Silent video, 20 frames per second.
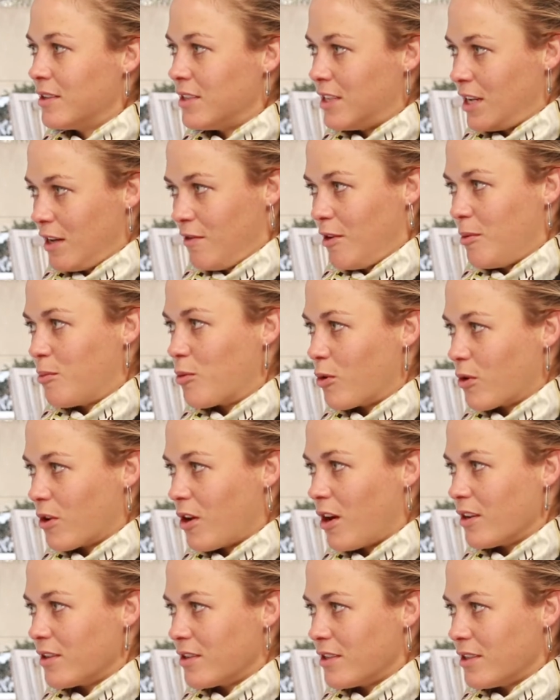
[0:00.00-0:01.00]
T V
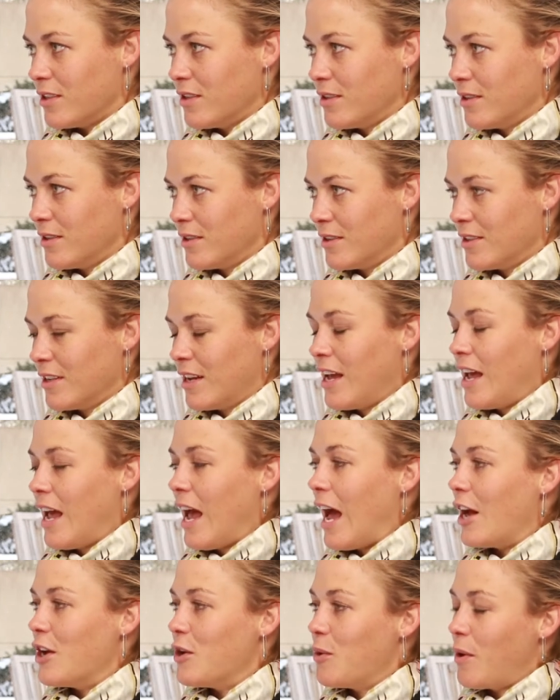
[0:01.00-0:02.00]
broadcasters
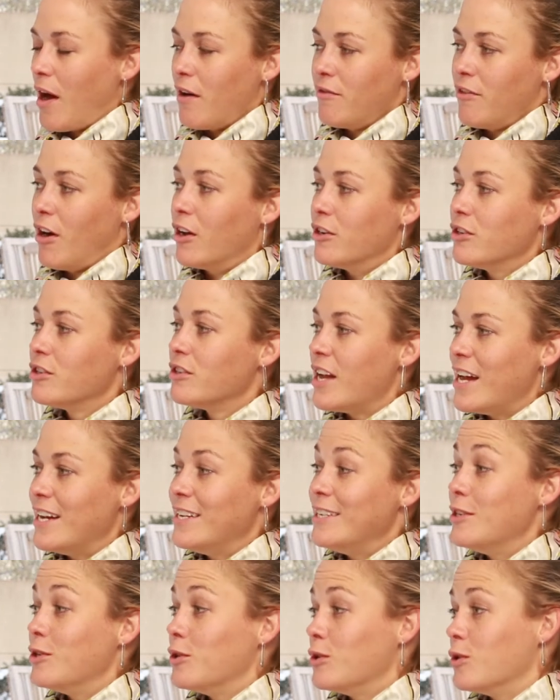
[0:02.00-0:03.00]
and you have one hundred
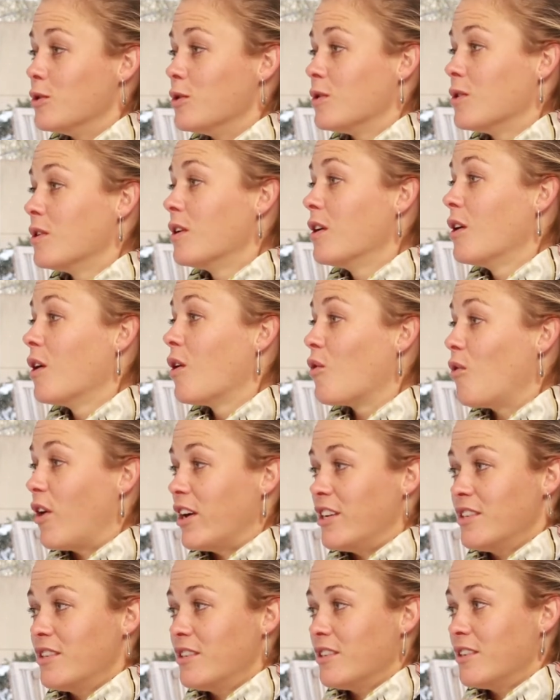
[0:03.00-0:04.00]
eighty-two
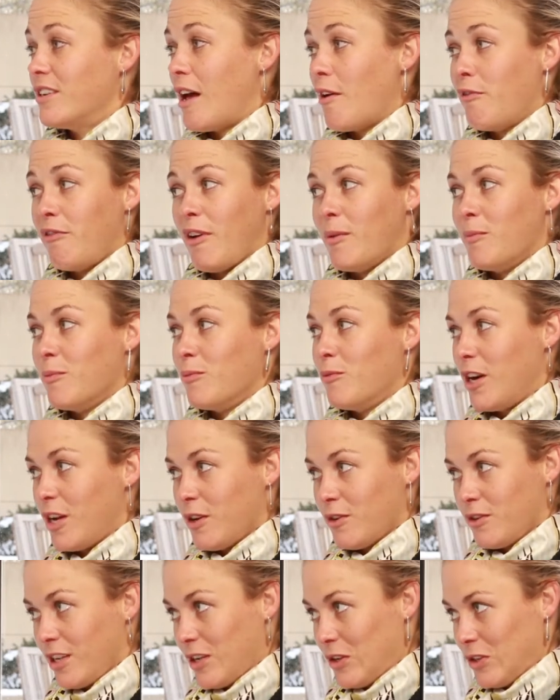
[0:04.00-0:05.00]
registered F M
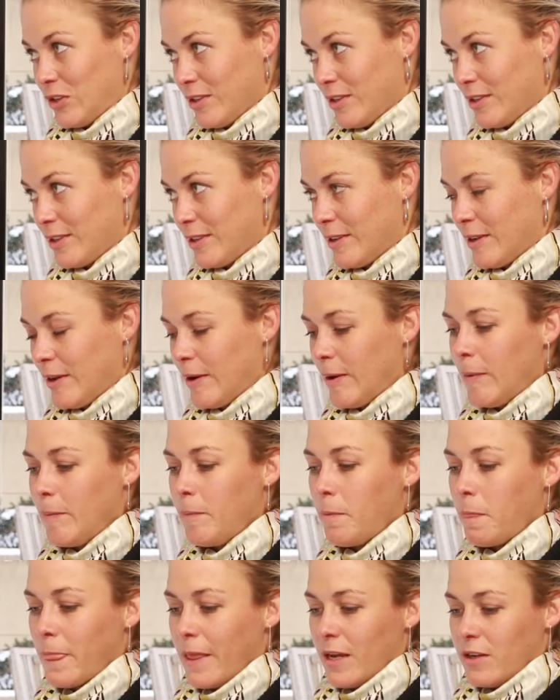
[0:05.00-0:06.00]
radio stations.
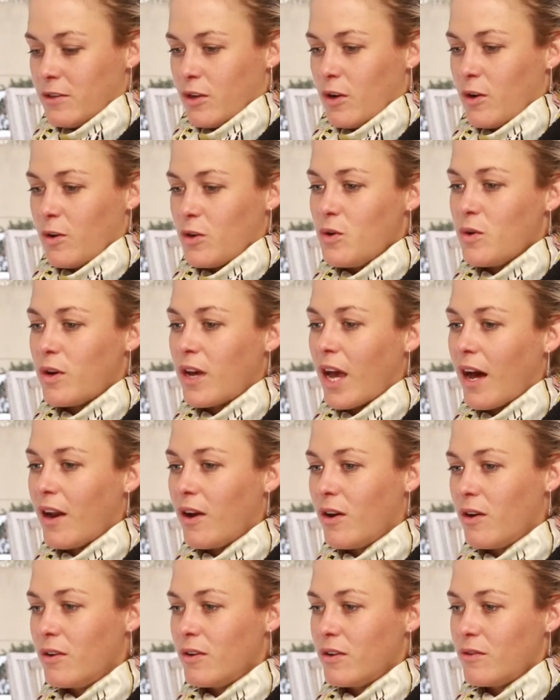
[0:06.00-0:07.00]
So you
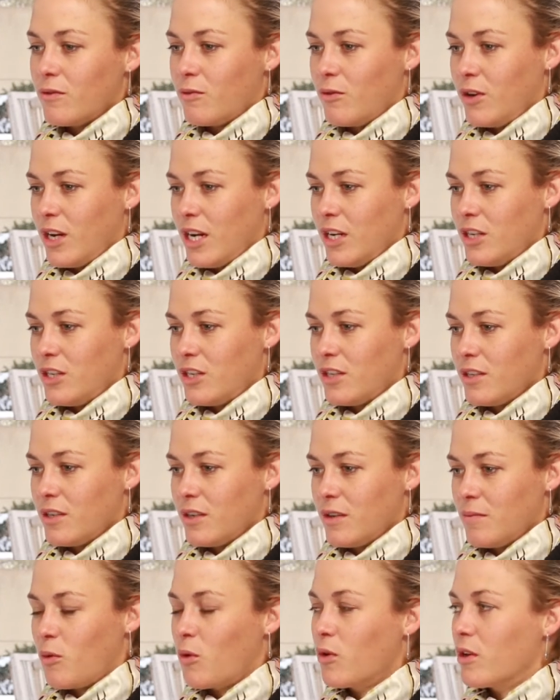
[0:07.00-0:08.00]
cannot reach
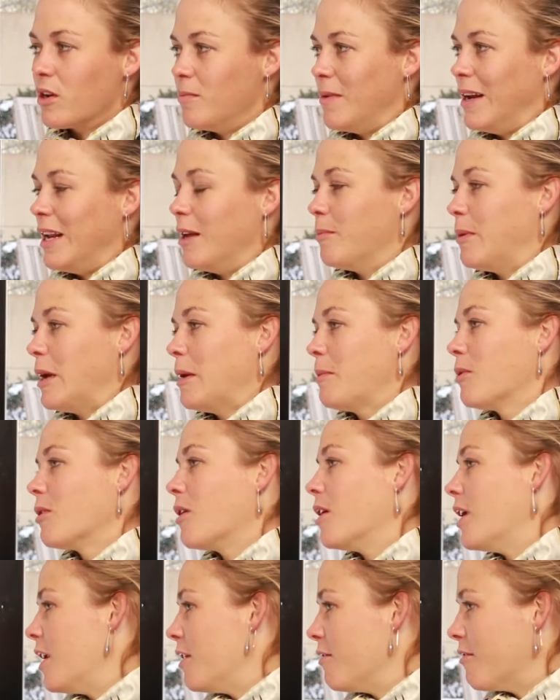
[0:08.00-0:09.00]
more than a million people
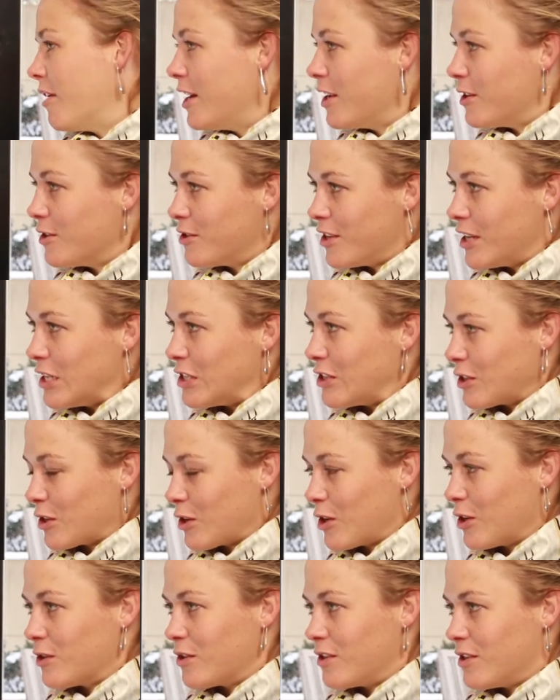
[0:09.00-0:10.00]
on any radio station
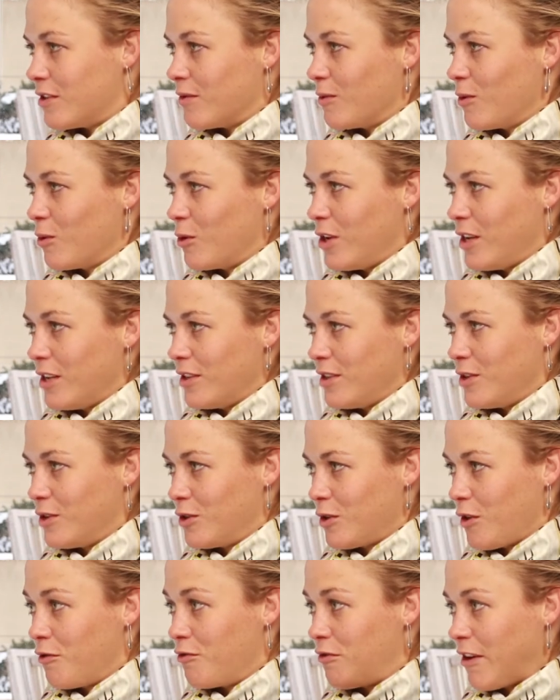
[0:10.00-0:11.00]
because the audience is
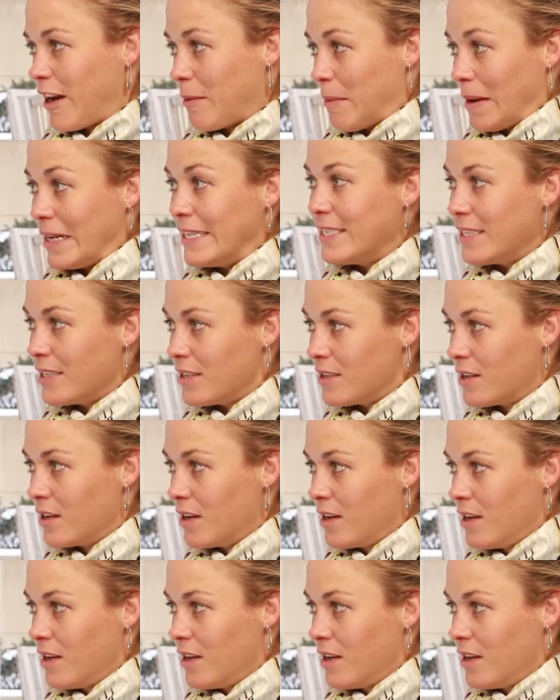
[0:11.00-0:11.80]
so fragmented.